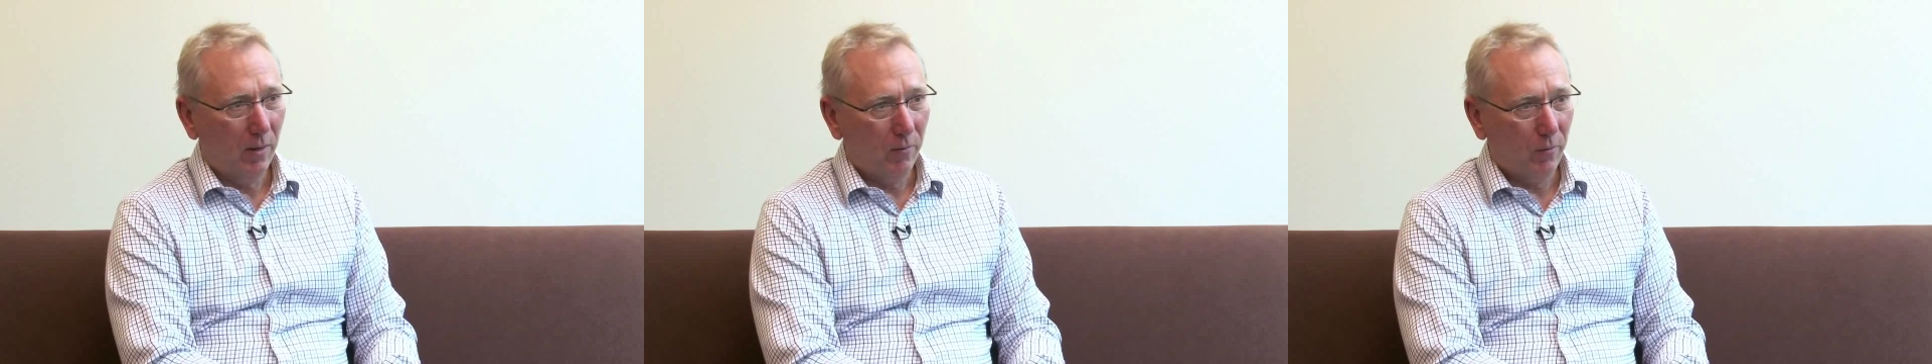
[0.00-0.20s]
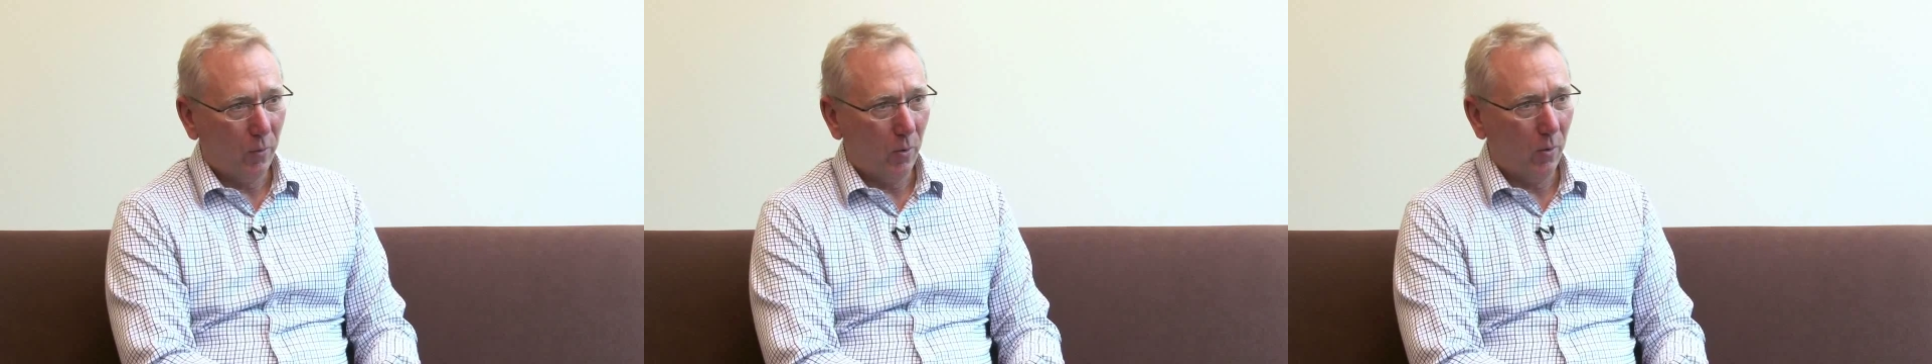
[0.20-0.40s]

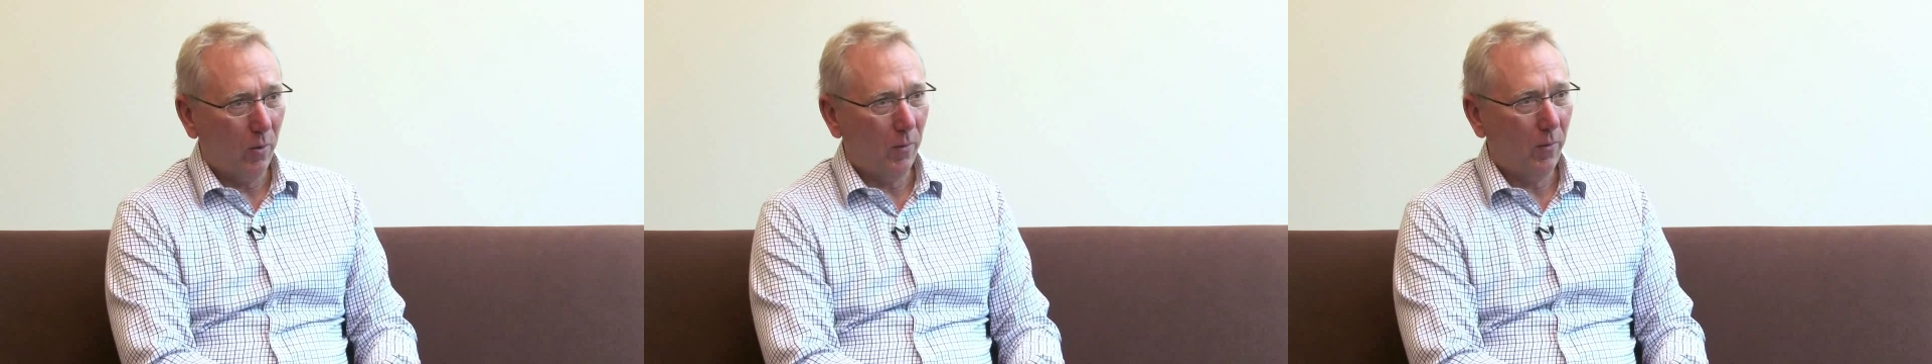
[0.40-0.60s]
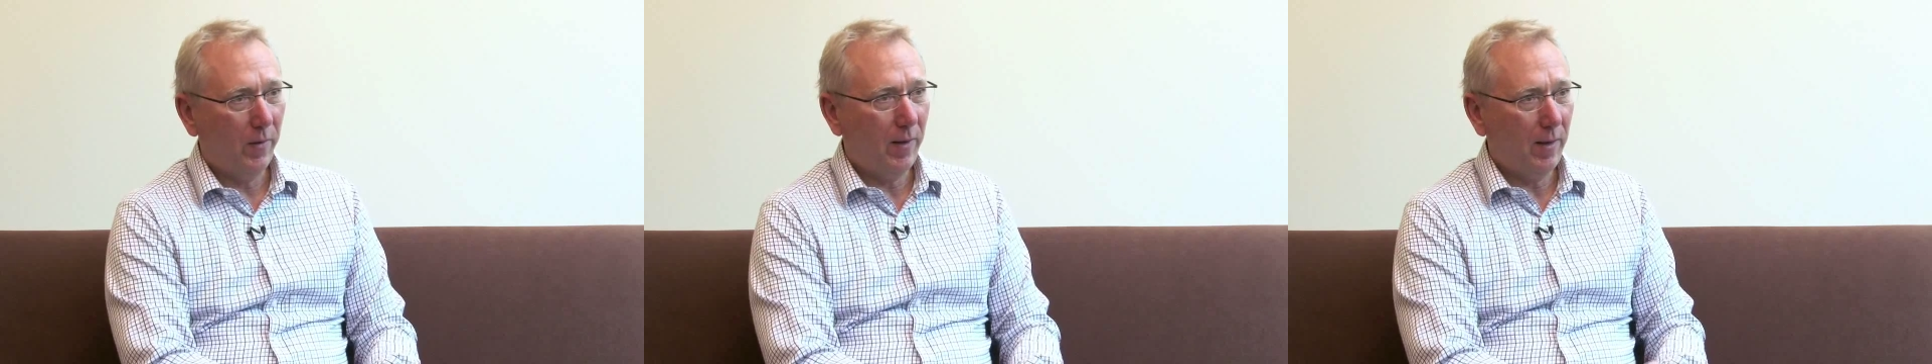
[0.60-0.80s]

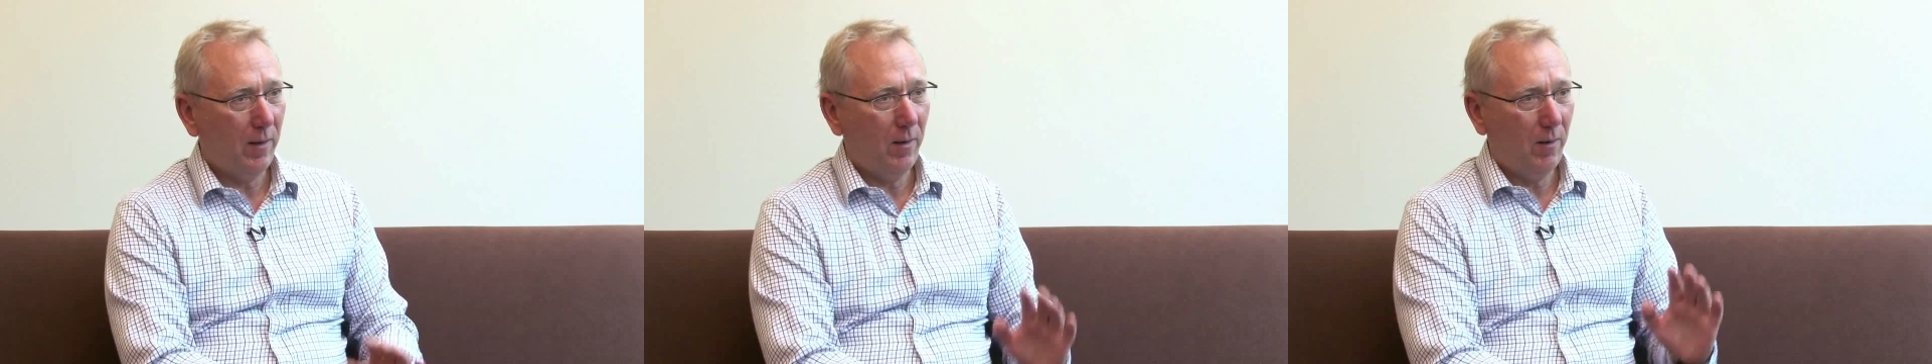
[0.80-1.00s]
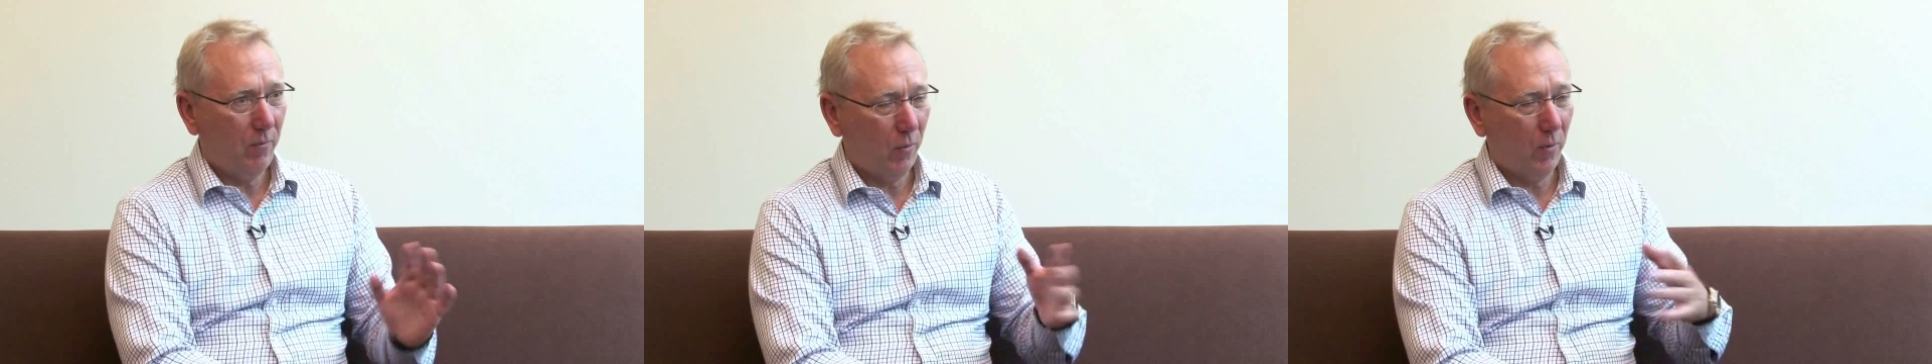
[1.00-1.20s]
for
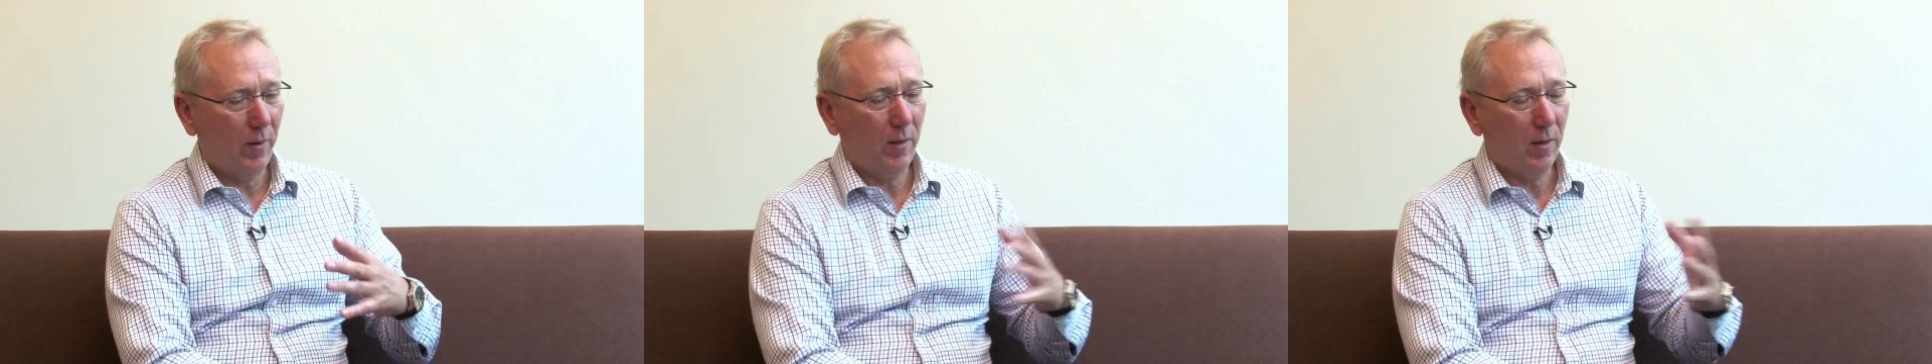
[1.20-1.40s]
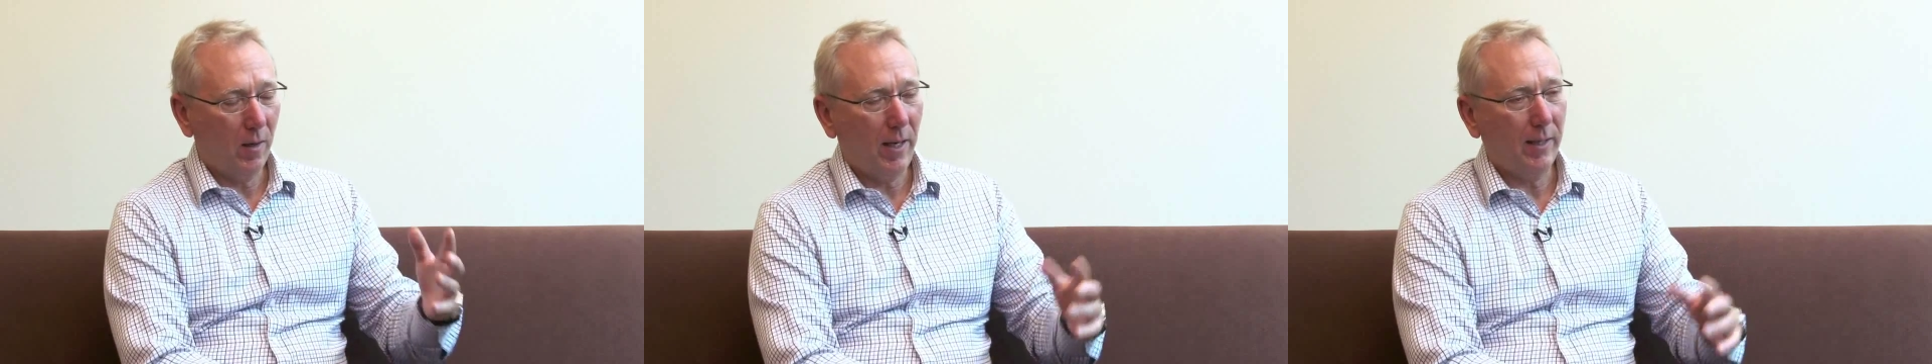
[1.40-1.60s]

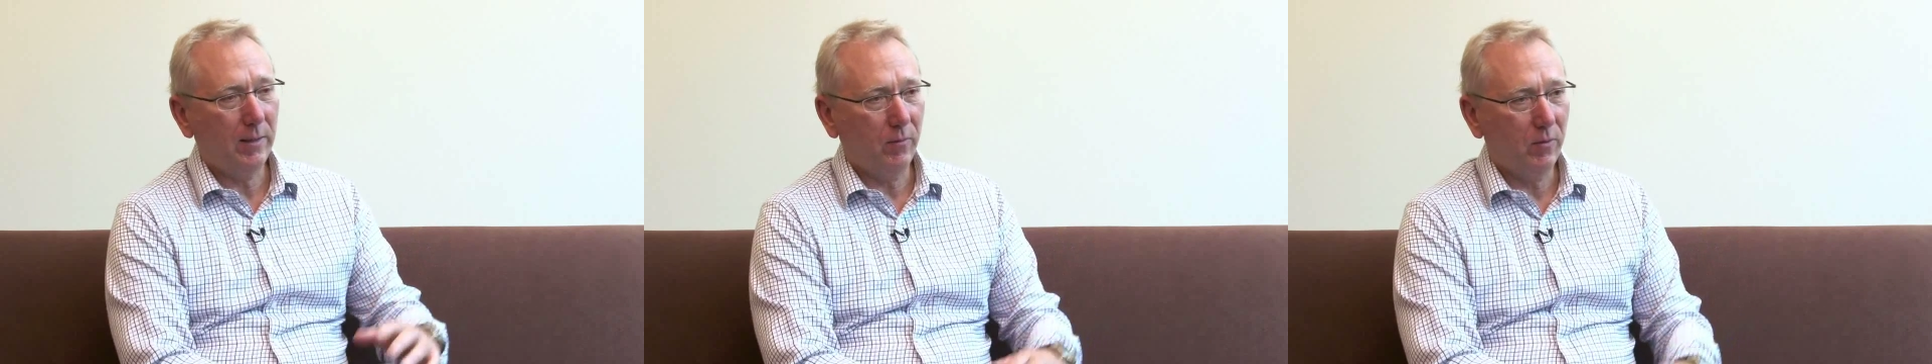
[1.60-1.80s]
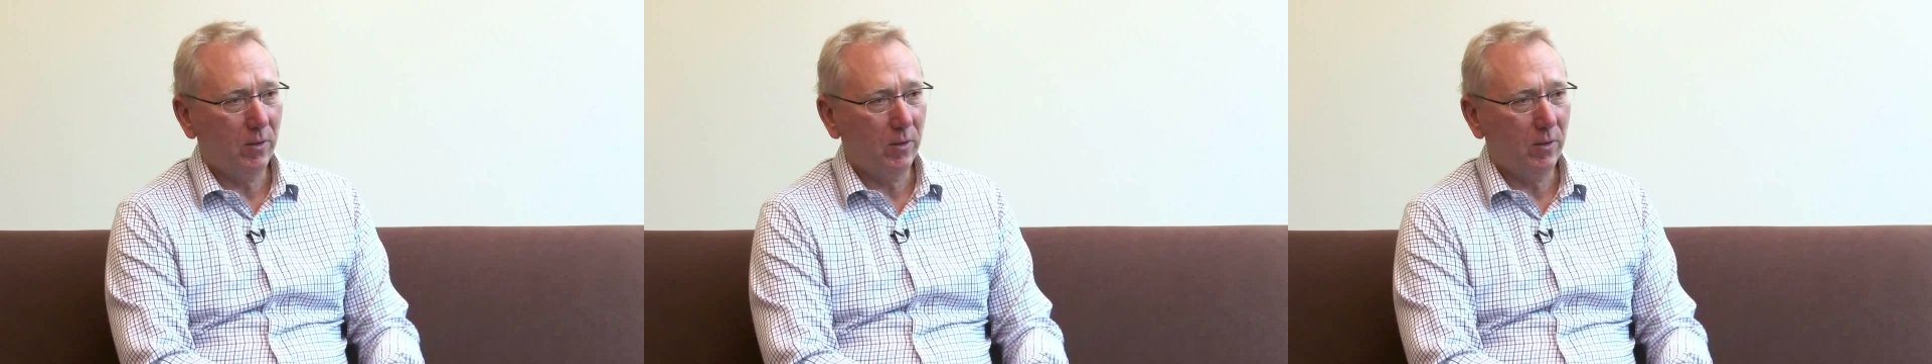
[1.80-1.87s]
the collective